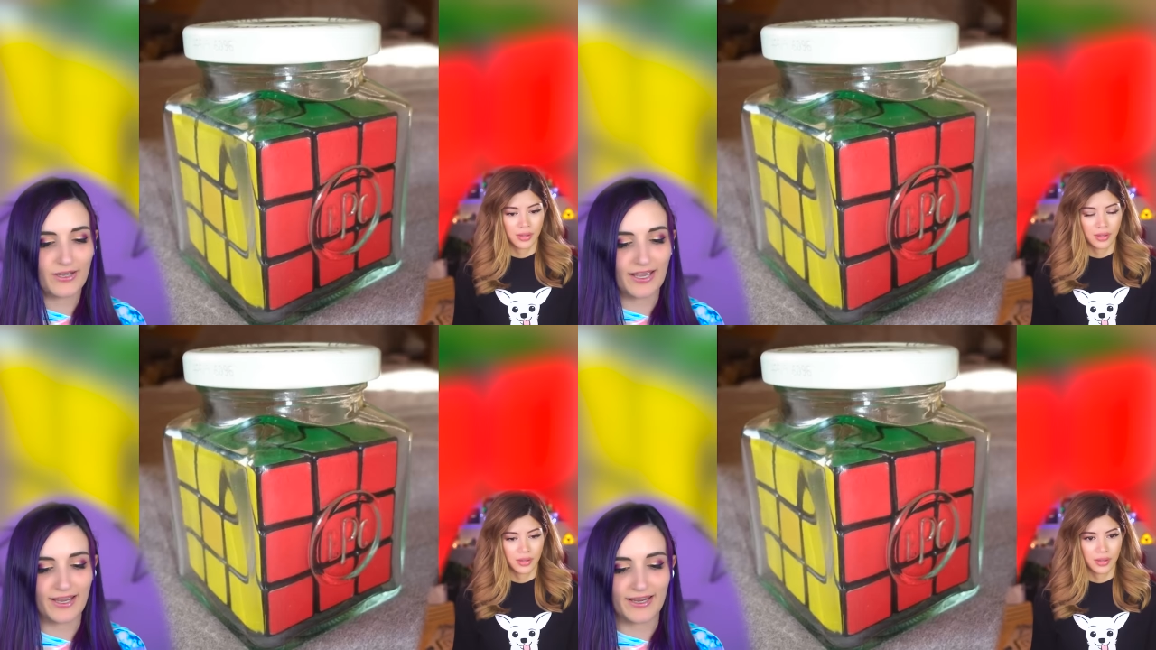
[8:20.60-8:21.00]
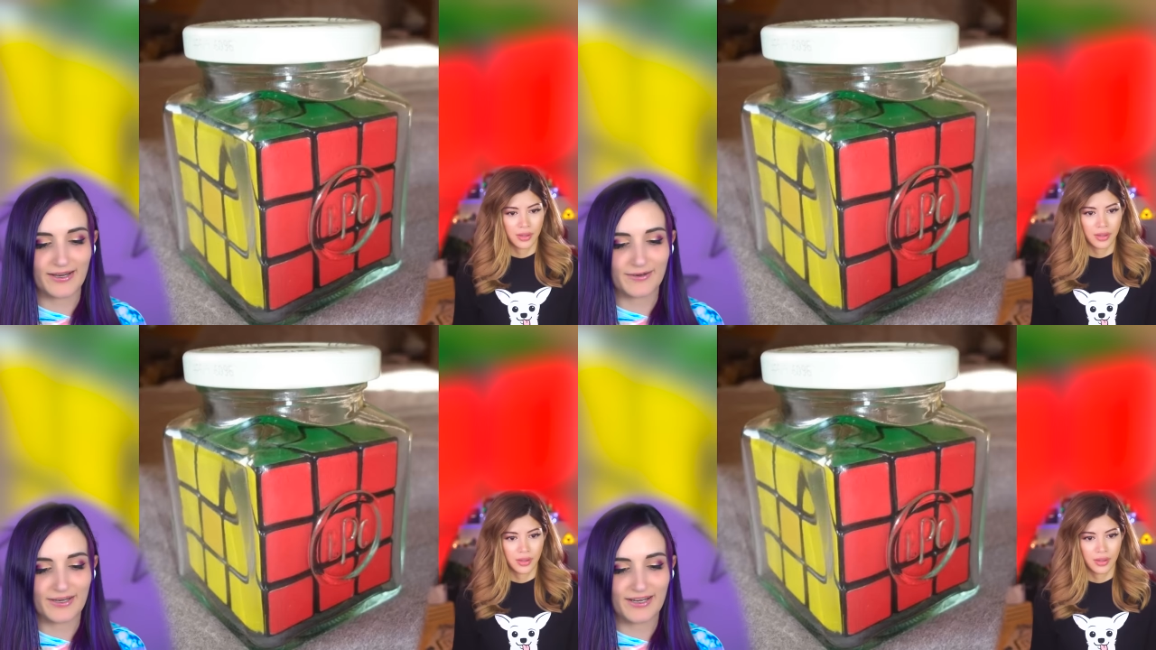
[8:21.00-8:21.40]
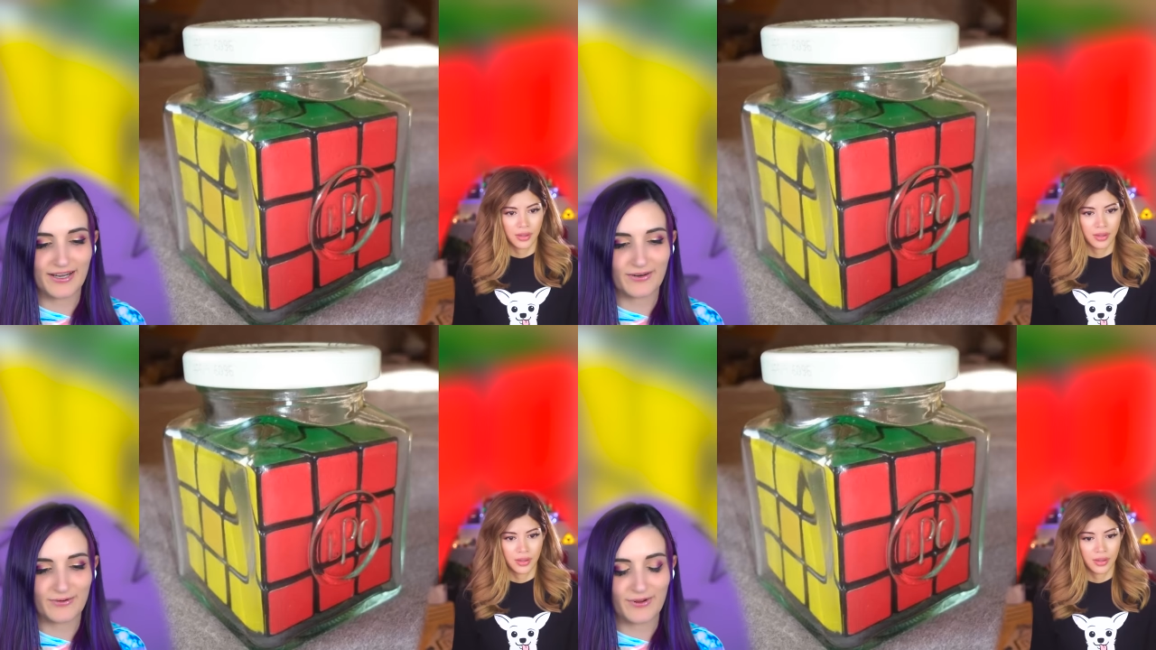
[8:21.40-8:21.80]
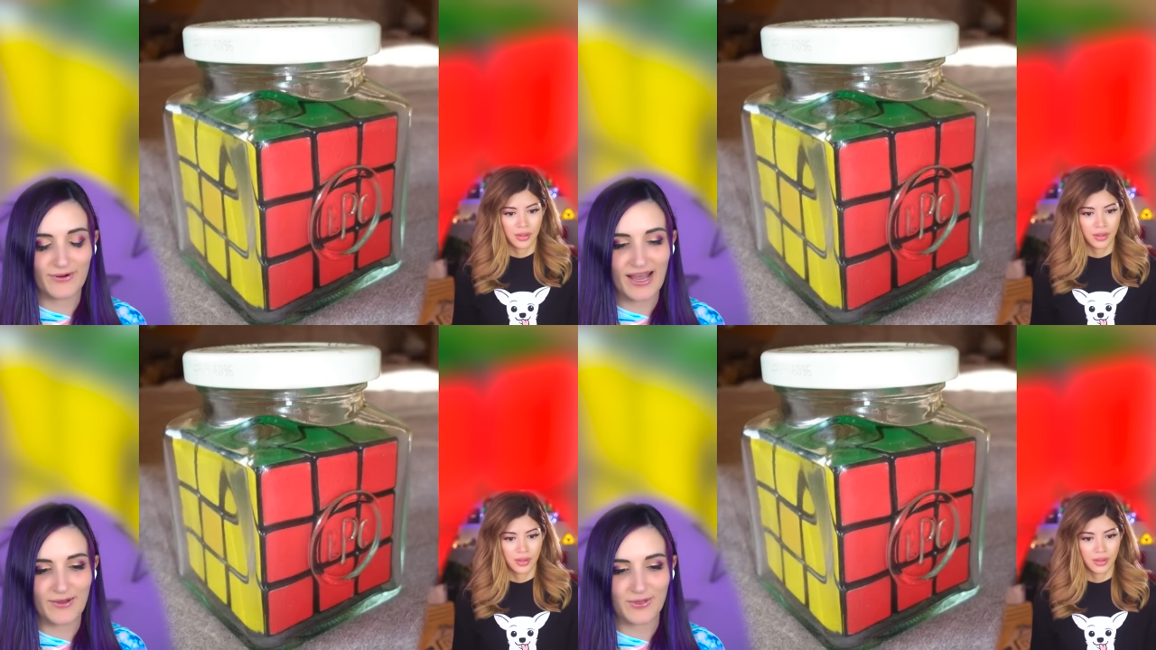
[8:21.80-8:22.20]
Speaker 1: Okay. I don't know
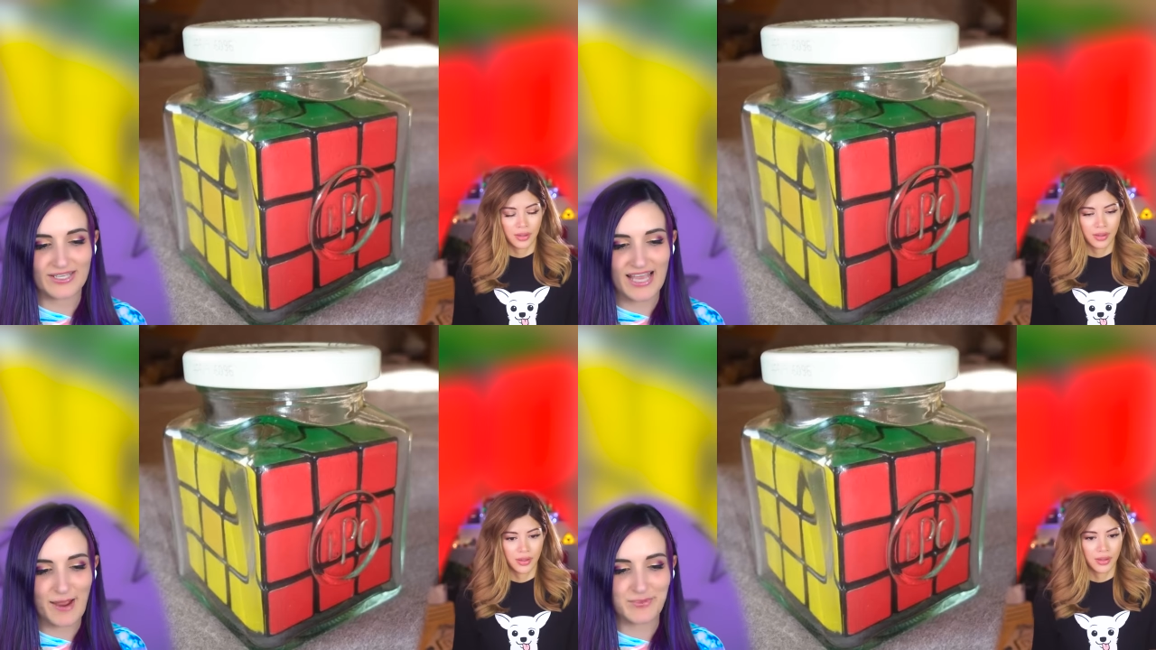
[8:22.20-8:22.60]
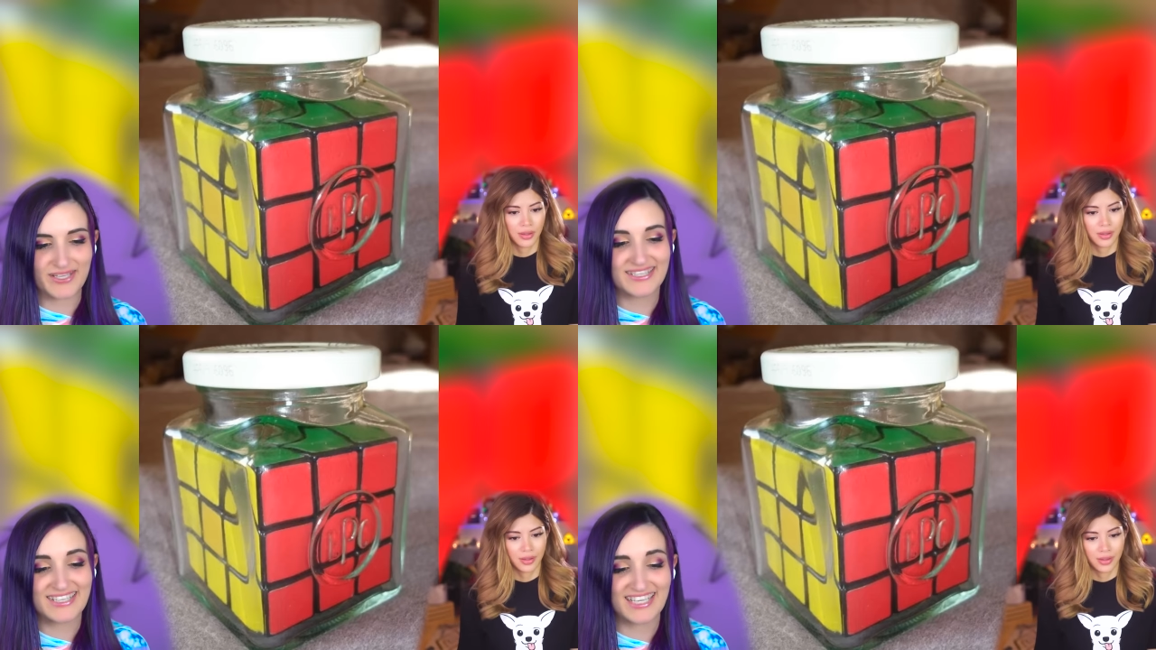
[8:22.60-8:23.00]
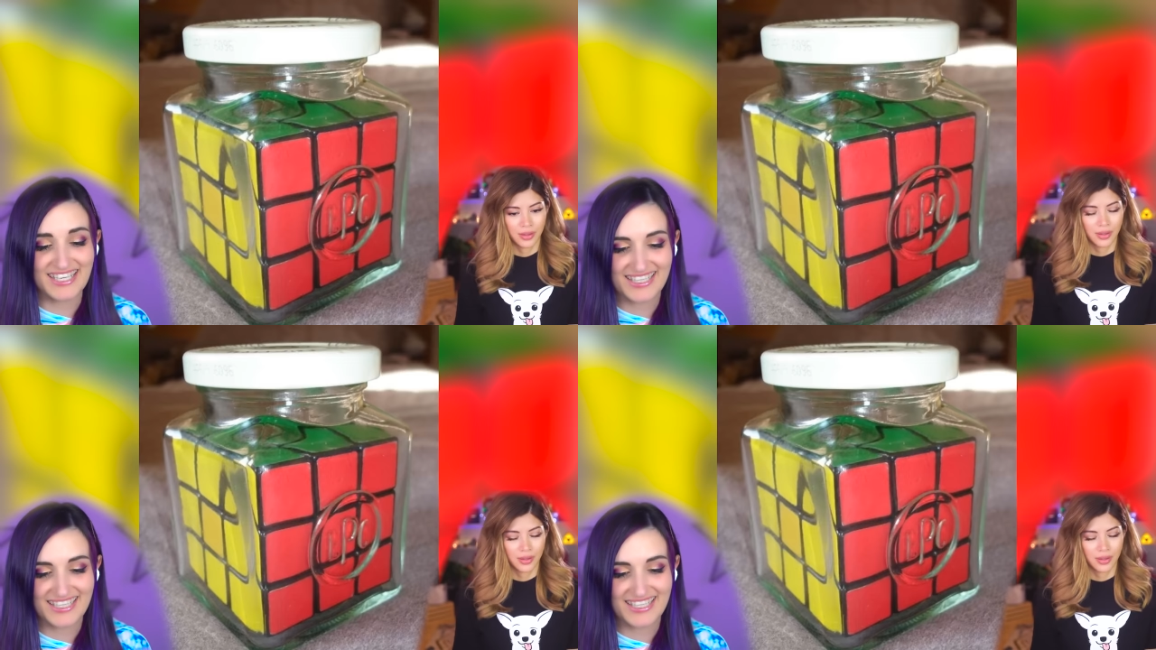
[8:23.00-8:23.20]
how this happens.